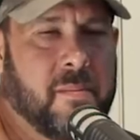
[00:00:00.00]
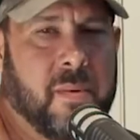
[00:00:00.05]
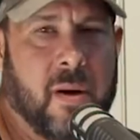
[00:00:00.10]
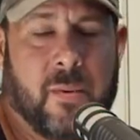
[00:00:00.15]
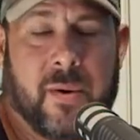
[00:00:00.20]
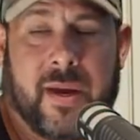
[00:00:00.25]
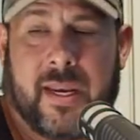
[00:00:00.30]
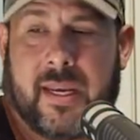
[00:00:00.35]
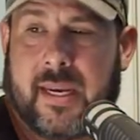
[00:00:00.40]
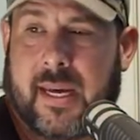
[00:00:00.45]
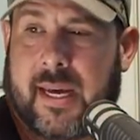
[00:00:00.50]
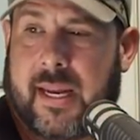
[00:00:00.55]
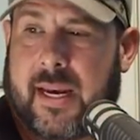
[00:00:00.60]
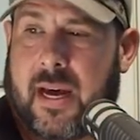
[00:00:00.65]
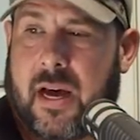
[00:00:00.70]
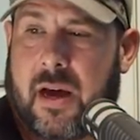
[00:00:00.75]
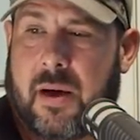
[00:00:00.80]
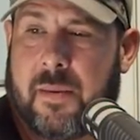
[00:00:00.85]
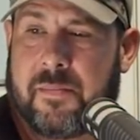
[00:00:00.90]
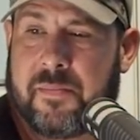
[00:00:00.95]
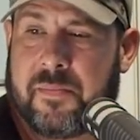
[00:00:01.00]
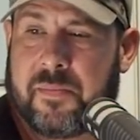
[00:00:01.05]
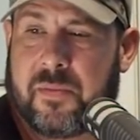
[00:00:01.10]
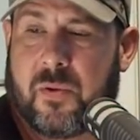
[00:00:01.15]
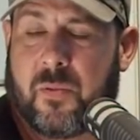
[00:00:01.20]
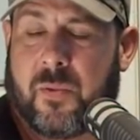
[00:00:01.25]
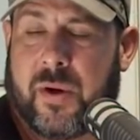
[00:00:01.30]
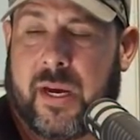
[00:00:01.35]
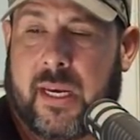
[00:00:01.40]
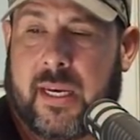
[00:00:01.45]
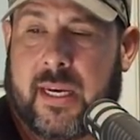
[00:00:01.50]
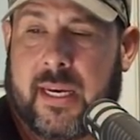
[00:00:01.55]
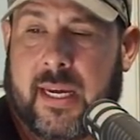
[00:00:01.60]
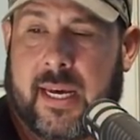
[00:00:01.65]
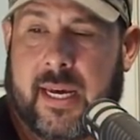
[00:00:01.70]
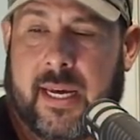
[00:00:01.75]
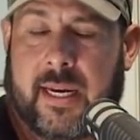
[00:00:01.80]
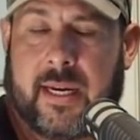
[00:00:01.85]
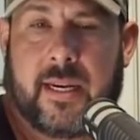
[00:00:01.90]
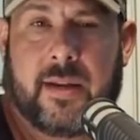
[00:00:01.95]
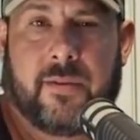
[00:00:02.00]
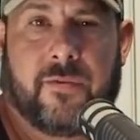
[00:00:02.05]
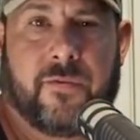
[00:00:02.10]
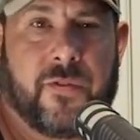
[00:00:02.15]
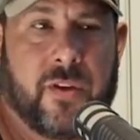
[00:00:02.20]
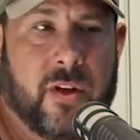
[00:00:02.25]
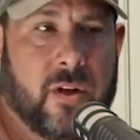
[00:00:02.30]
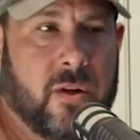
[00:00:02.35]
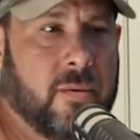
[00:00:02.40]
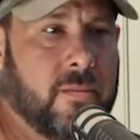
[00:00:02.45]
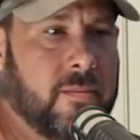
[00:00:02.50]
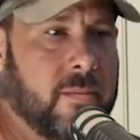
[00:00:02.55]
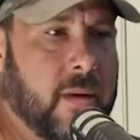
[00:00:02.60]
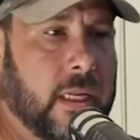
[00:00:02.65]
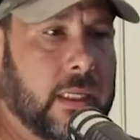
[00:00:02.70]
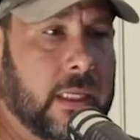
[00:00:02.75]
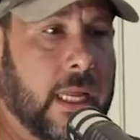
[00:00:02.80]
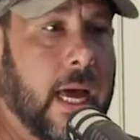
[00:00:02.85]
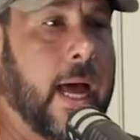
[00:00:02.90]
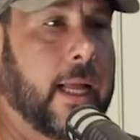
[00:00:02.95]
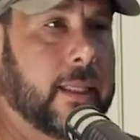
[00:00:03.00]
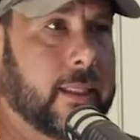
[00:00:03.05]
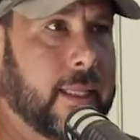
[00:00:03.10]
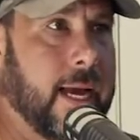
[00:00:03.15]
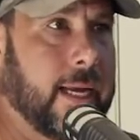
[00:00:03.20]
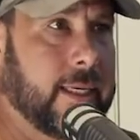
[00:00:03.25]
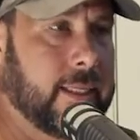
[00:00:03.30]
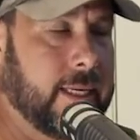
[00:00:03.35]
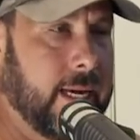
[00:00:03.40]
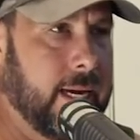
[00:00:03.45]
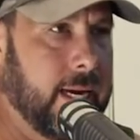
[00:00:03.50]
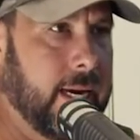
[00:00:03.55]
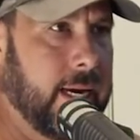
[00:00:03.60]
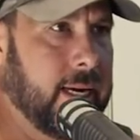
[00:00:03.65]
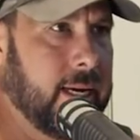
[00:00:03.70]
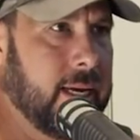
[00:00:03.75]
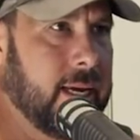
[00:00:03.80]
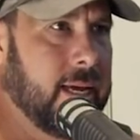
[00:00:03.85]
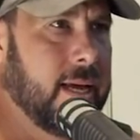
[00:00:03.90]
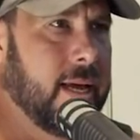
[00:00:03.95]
But we did film a lot that day